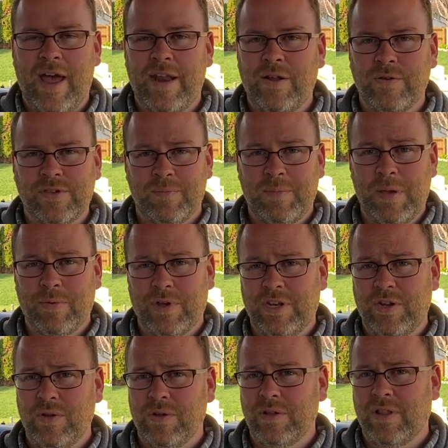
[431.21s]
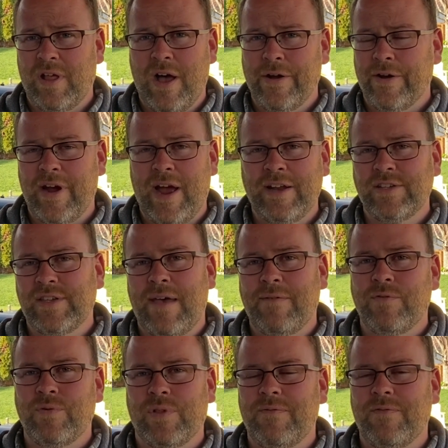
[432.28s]
I know some people can do it longer. I just
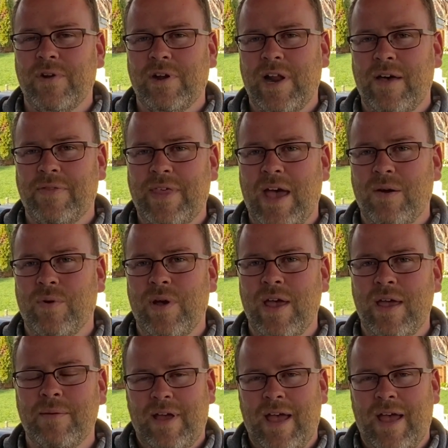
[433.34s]
haven't really figured out that way.